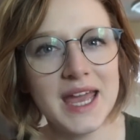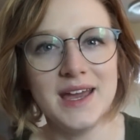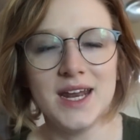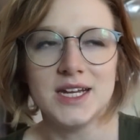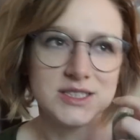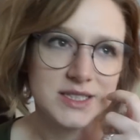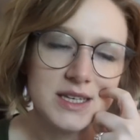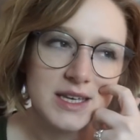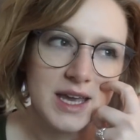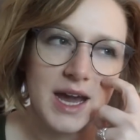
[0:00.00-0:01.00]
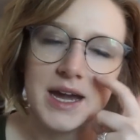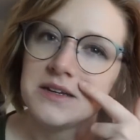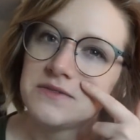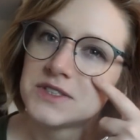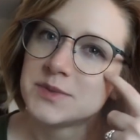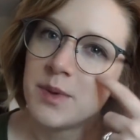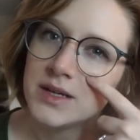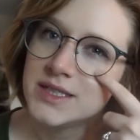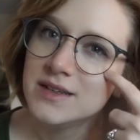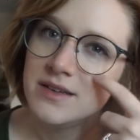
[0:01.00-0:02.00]
and I just kind of
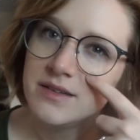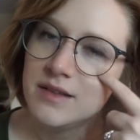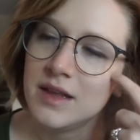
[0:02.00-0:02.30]
responded,